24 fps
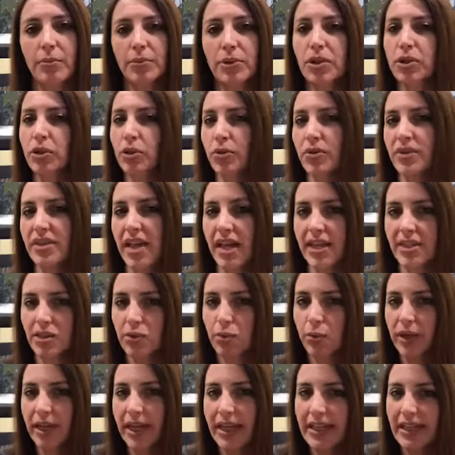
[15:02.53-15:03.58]
clues as
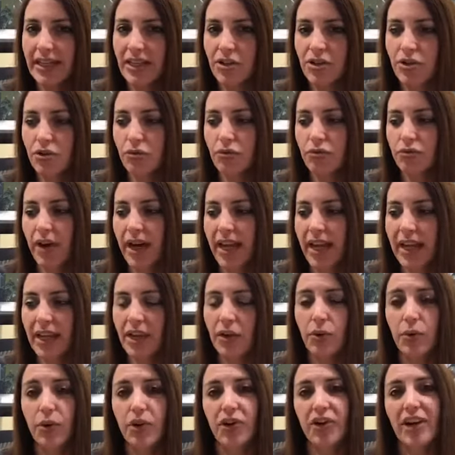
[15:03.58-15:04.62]
to what I need to write
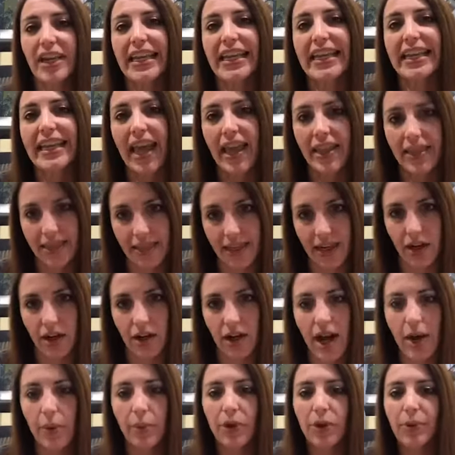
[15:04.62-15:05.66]
in order to get there.
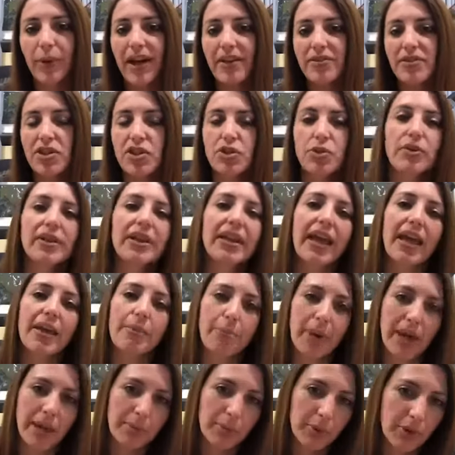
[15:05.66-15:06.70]
What do I have to do to get
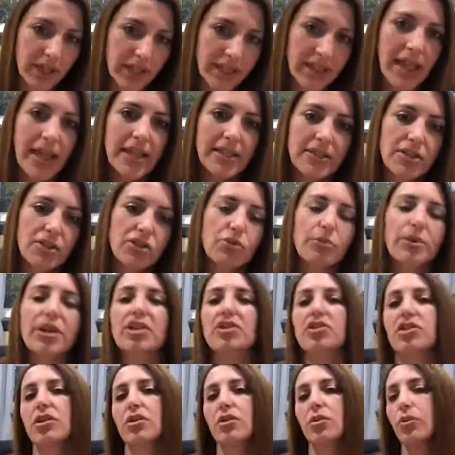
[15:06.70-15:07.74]
Piper in that
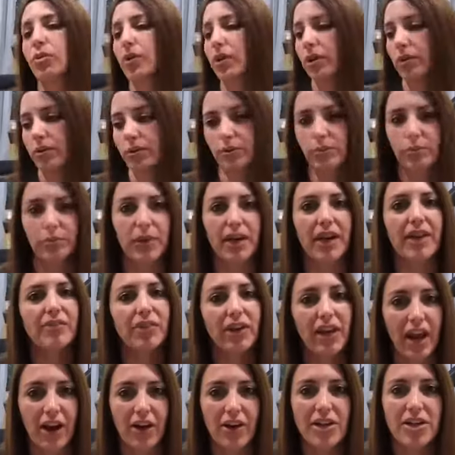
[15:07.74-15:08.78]
situation, or whatever
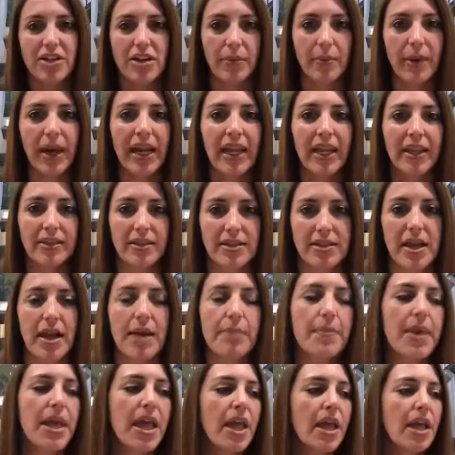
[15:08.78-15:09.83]
character I'm writing at the
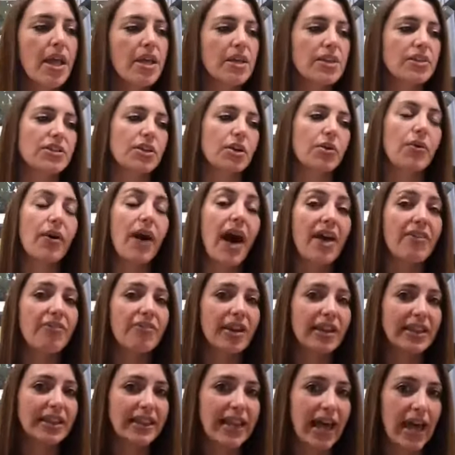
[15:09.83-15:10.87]
time? So I
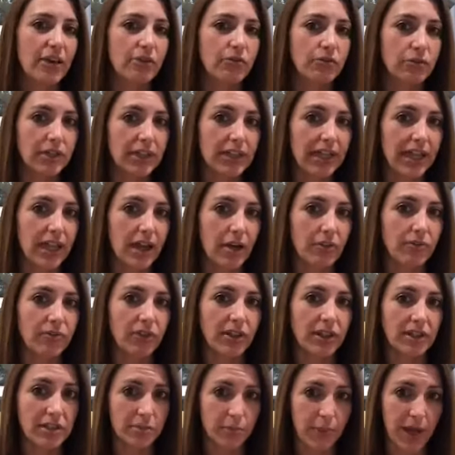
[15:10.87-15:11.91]
find that really
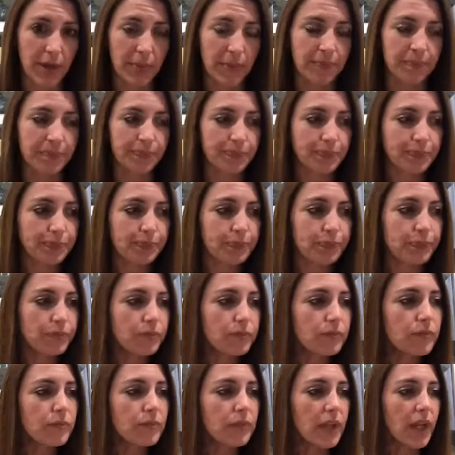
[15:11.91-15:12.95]
helpful as well.
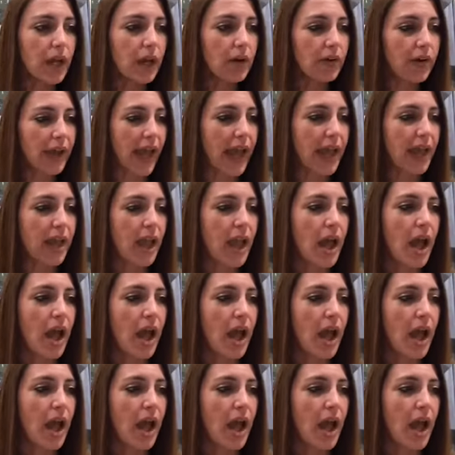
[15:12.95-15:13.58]
Okay.